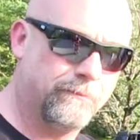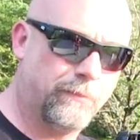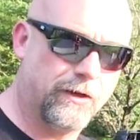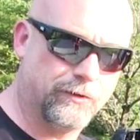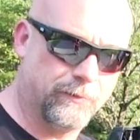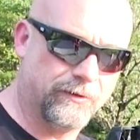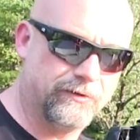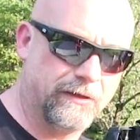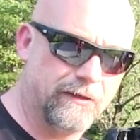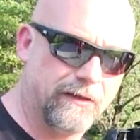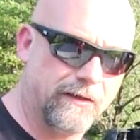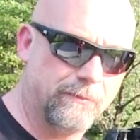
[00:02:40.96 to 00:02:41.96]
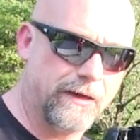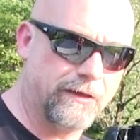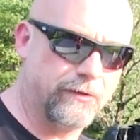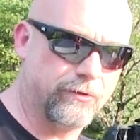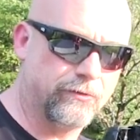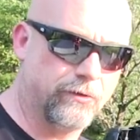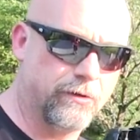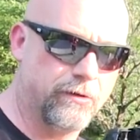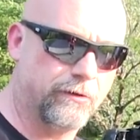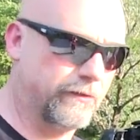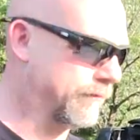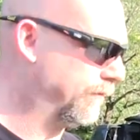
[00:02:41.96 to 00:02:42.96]
possibly steal it out of the back of your
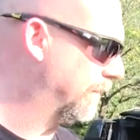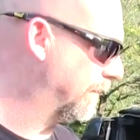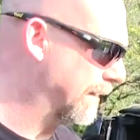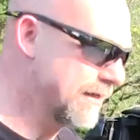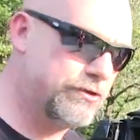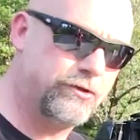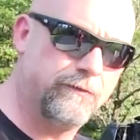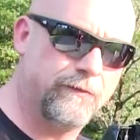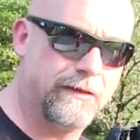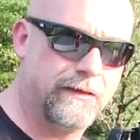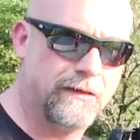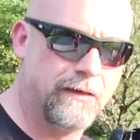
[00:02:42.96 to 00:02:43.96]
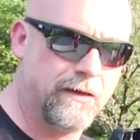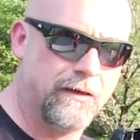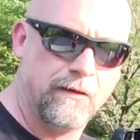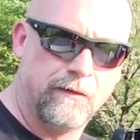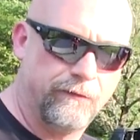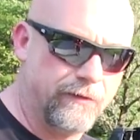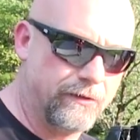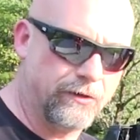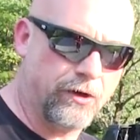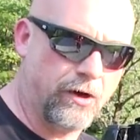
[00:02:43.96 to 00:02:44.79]
truck, it fit in the SUV, fit in a